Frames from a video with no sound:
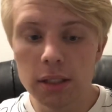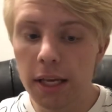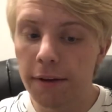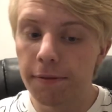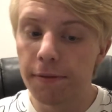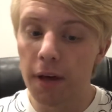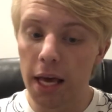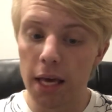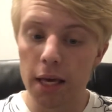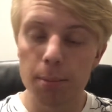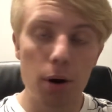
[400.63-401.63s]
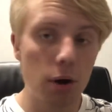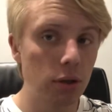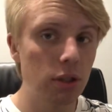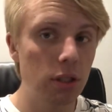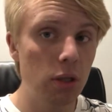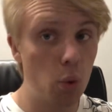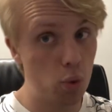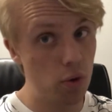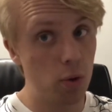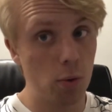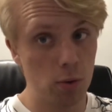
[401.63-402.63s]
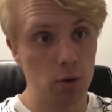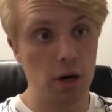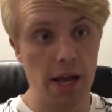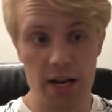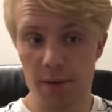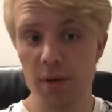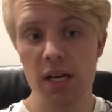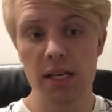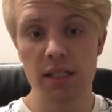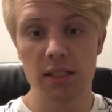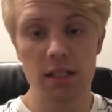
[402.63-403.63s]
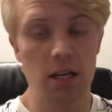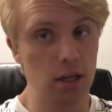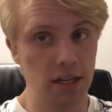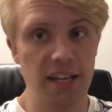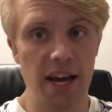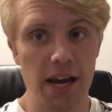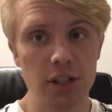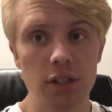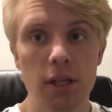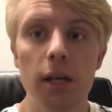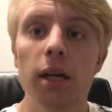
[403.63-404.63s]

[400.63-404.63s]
If a person or enemy is attached,